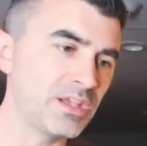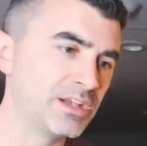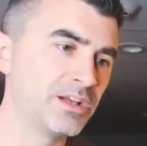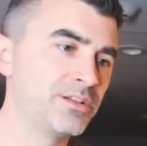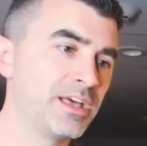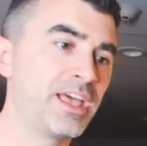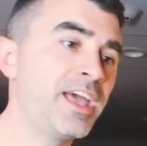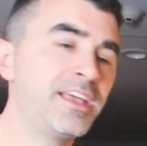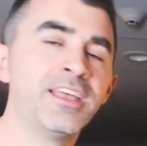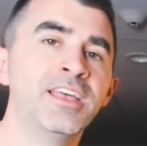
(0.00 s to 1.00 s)
you know, like,
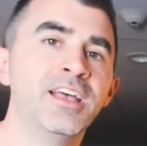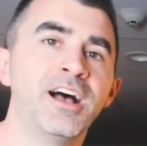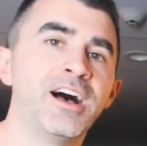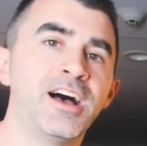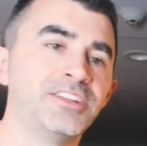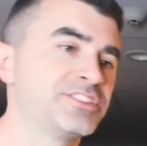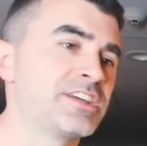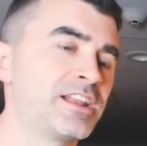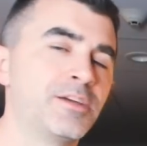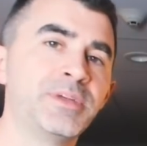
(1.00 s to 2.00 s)
hey, I just
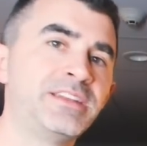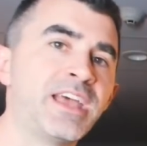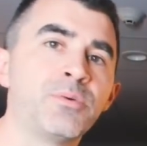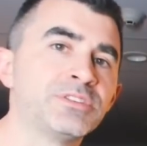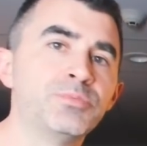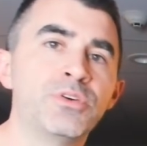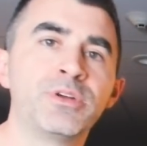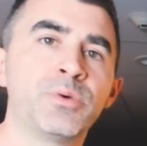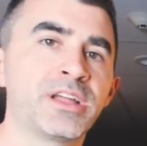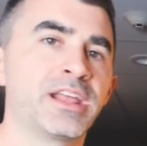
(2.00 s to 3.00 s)
got here midday. What's
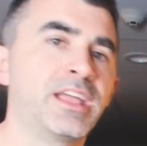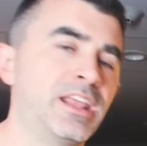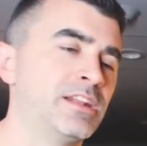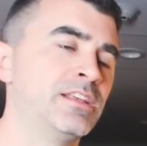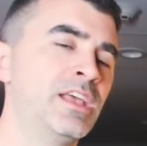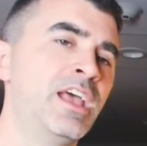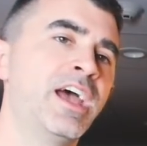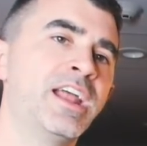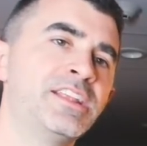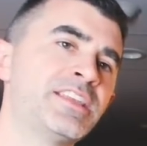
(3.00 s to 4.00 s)
moving? What can I get in?
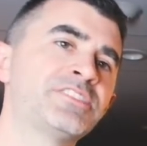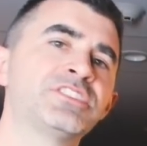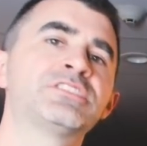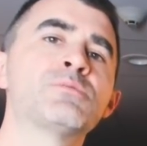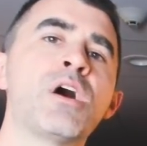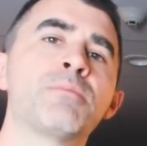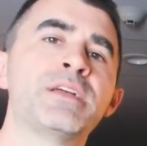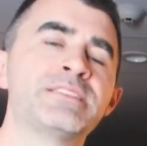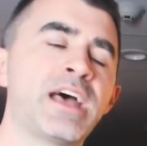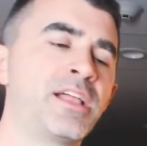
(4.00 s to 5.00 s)
And that's just the wrong
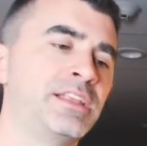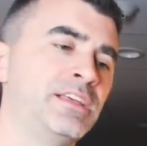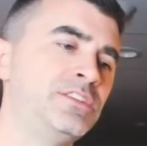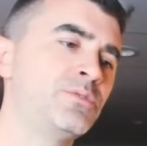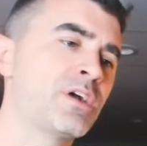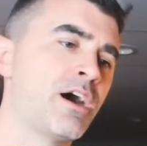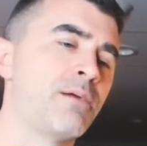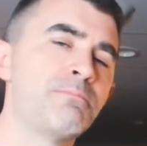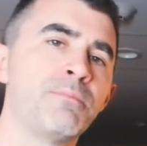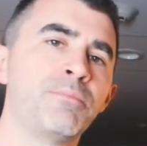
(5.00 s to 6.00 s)
mentality. You
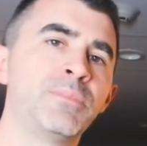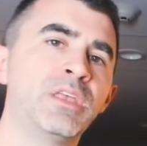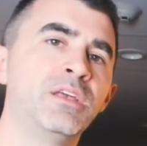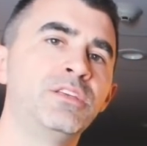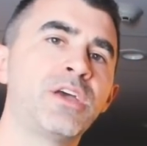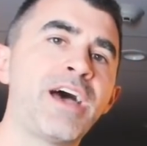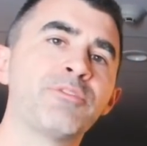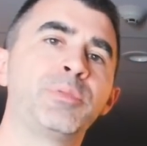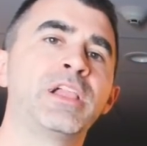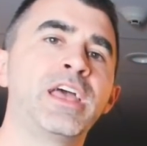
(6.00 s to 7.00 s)
come, you have
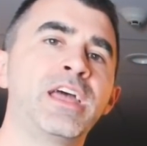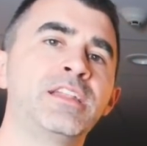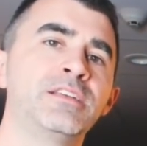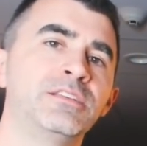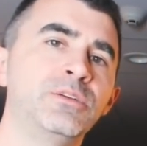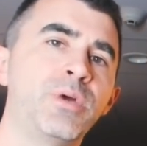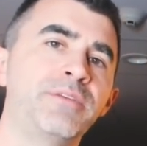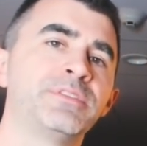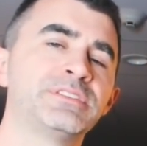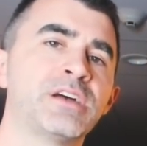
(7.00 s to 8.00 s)
a plan, you
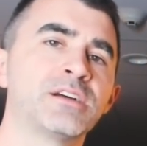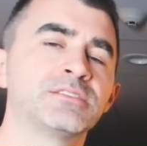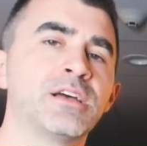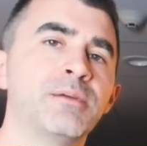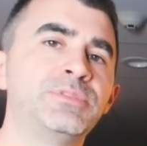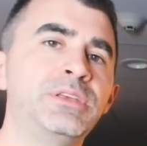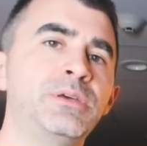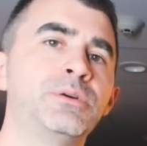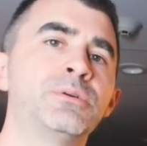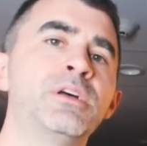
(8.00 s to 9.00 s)
wait for the stocks to come to
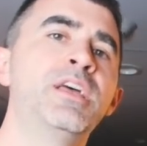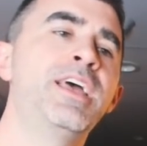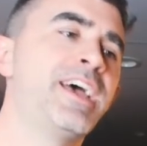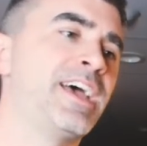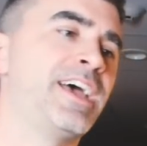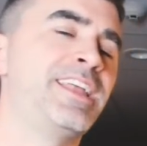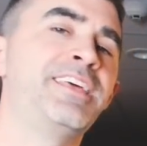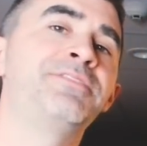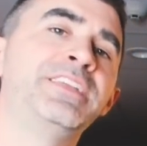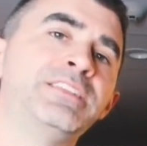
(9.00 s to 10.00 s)
you. And
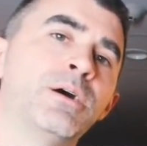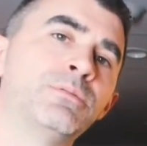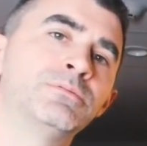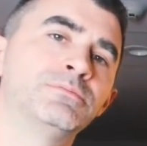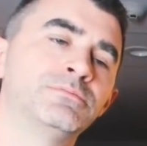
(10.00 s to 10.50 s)
if they don't,